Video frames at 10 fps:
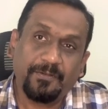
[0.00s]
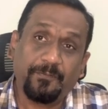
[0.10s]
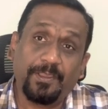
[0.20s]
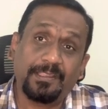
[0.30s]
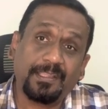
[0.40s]

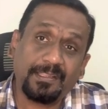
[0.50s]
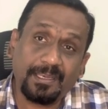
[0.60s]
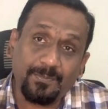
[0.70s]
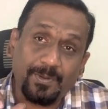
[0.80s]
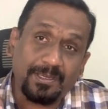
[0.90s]
whether
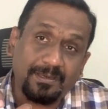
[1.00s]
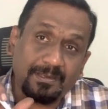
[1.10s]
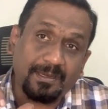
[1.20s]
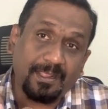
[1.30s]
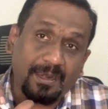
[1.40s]
that
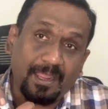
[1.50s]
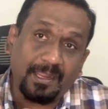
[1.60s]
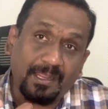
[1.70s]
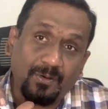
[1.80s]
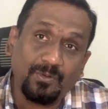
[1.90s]
particular
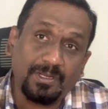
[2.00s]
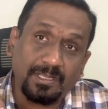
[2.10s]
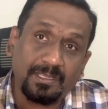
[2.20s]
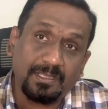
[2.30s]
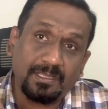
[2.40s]

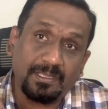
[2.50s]
account